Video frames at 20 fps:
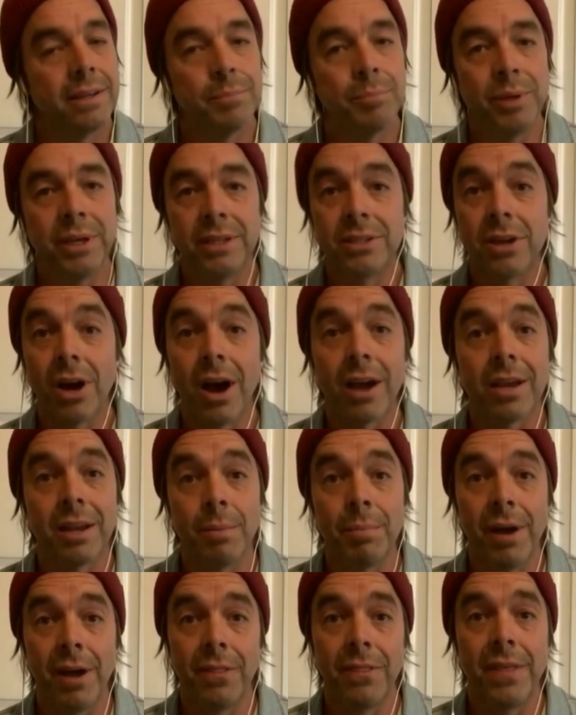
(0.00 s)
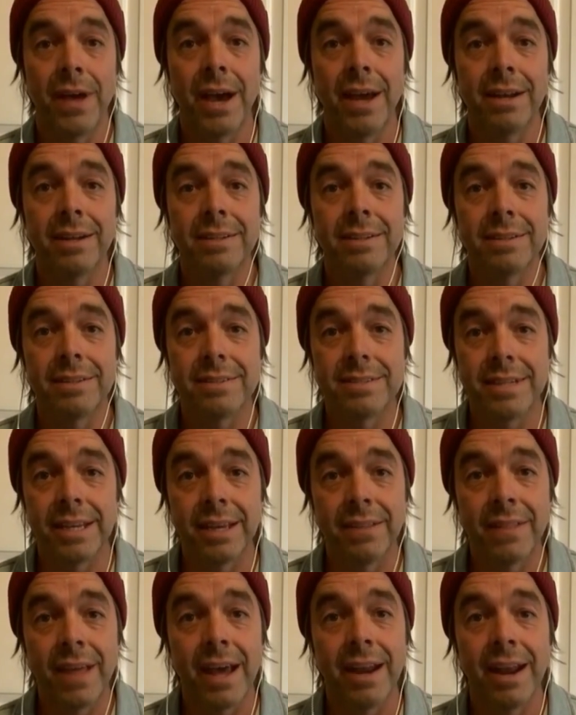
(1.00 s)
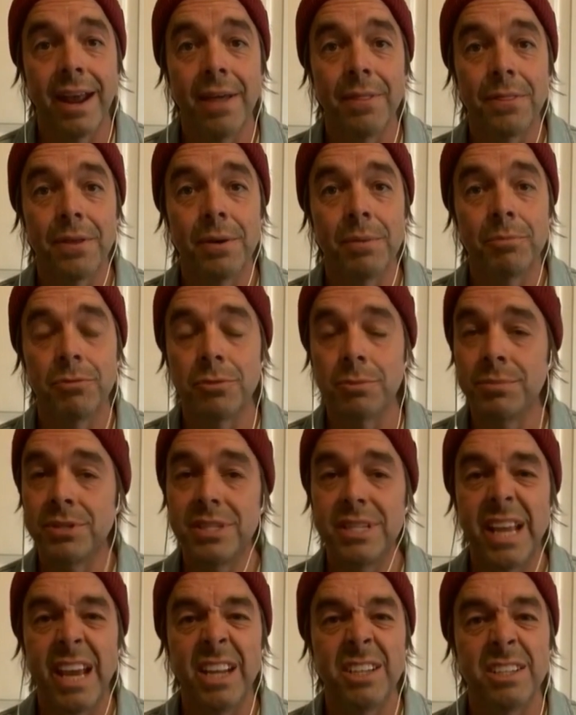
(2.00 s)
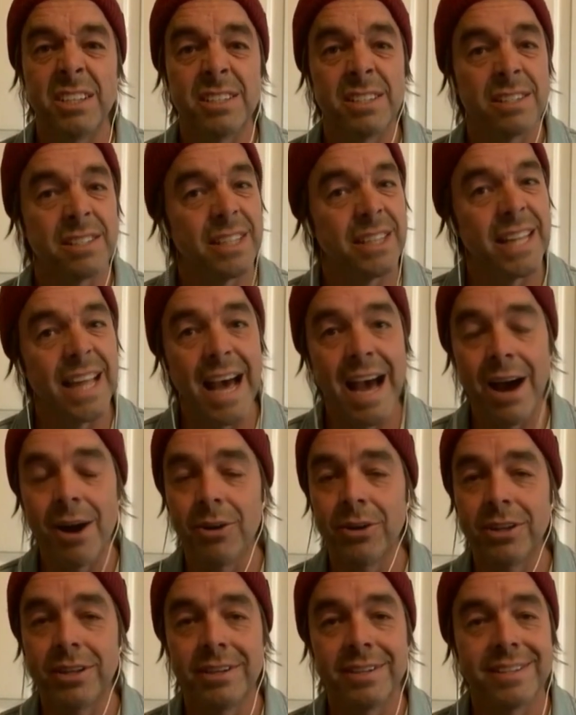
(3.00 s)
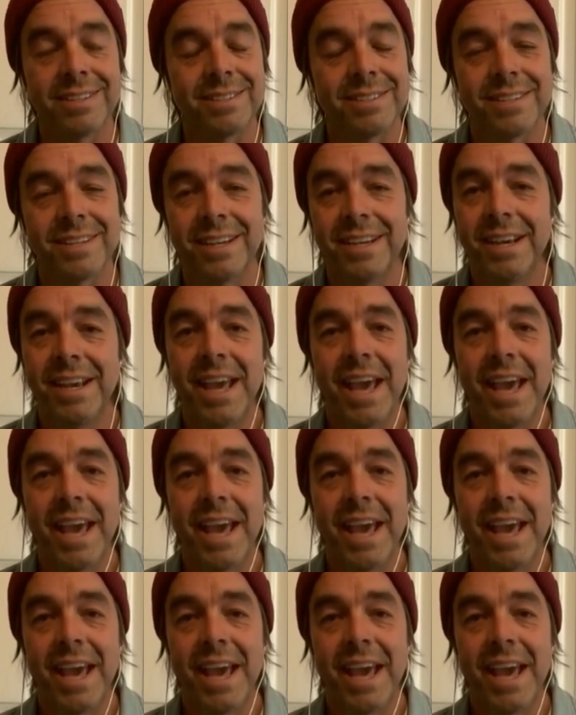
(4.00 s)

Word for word: be talking about that and singing that anthem from stages as loud and as